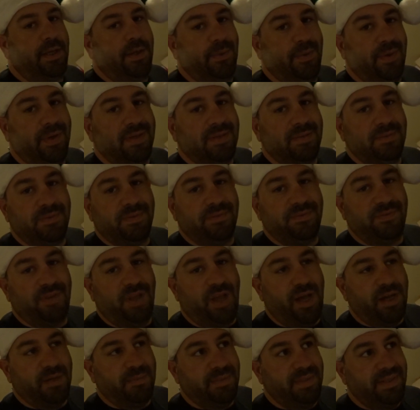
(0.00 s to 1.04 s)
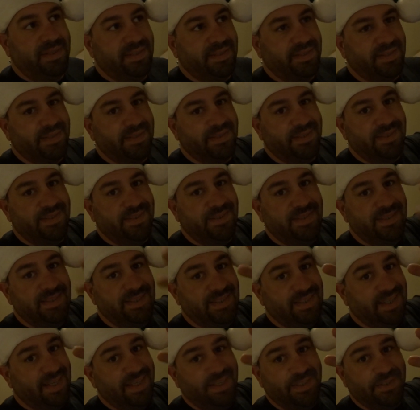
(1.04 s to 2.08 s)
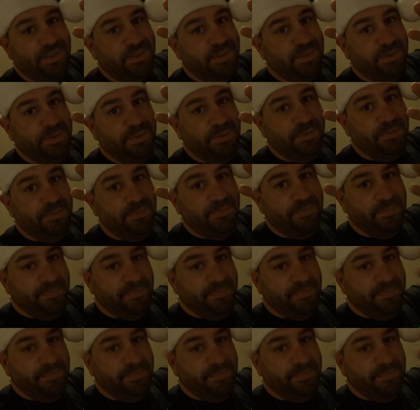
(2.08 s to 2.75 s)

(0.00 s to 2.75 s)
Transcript: Welcome to Vlogmas, day two.